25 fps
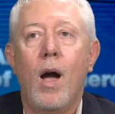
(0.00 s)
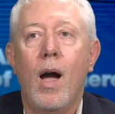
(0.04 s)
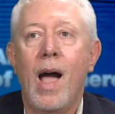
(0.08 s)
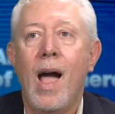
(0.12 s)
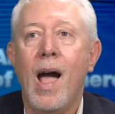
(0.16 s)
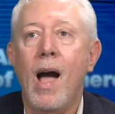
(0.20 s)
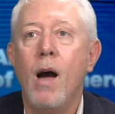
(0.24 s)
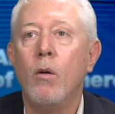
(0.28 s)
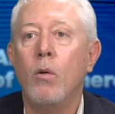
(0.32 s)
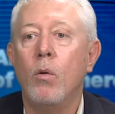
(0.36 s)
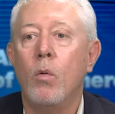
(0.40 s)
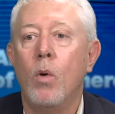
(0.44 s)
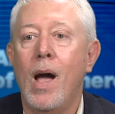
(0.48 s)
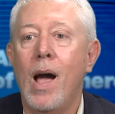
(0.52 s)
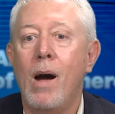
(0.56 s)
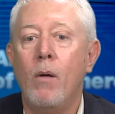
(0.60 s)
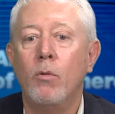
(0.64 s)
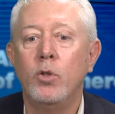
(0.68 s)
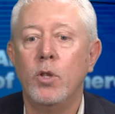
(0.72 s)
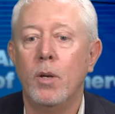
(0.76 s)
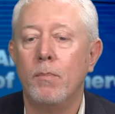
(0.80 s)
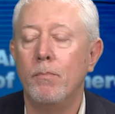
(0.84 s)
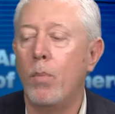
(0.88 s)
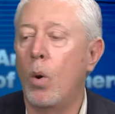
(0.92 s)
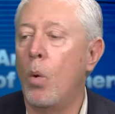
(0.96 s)
How
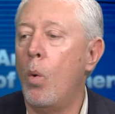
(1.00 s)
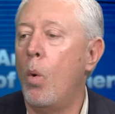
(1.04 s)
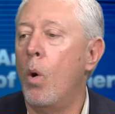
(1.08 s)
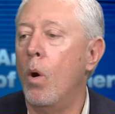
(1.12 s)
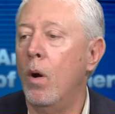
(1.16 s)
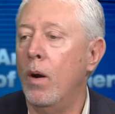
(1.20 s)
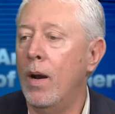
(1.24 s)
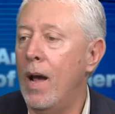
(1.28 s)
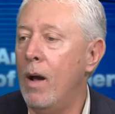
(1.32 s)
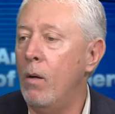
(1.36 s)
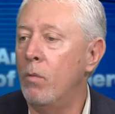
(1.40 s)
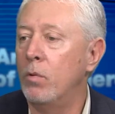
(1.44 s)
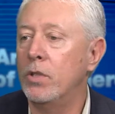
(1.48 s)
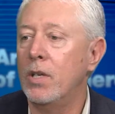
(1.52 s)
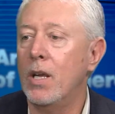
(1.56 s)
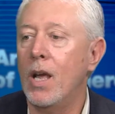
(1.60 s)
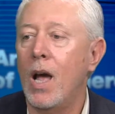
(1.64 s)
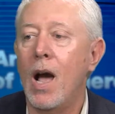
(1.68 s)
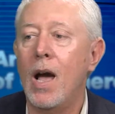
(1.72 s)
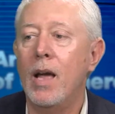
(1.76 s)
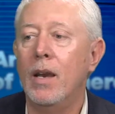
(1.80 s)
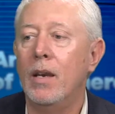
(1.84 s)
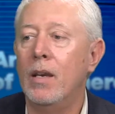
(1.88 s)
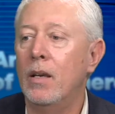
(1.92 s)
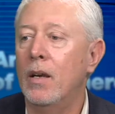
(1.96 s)
was it born? How was the
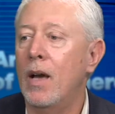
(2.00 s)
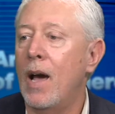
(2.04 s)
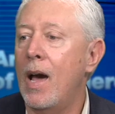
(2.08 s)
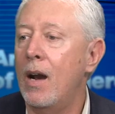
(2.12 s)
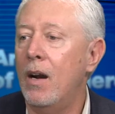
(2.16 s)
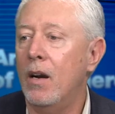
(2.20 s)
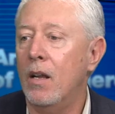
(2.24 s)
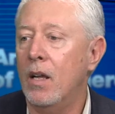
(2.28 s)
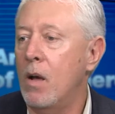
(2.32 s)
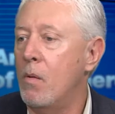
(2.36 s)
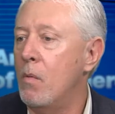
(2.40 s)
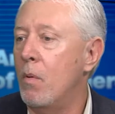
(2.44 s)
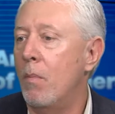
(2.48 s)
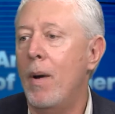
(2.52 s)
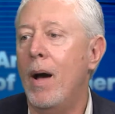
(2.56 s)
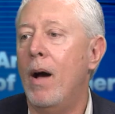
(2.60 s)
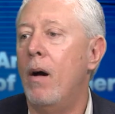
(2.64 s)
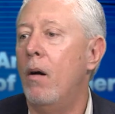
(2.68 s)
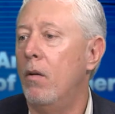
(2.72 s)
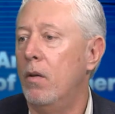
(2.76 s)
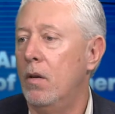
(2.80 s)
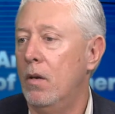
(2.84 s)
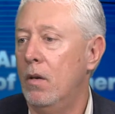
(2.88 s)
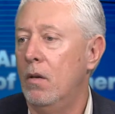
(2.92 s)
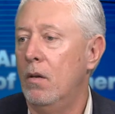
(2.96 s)
idea? How did it come
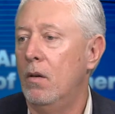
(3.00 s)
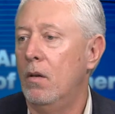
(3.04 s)
about?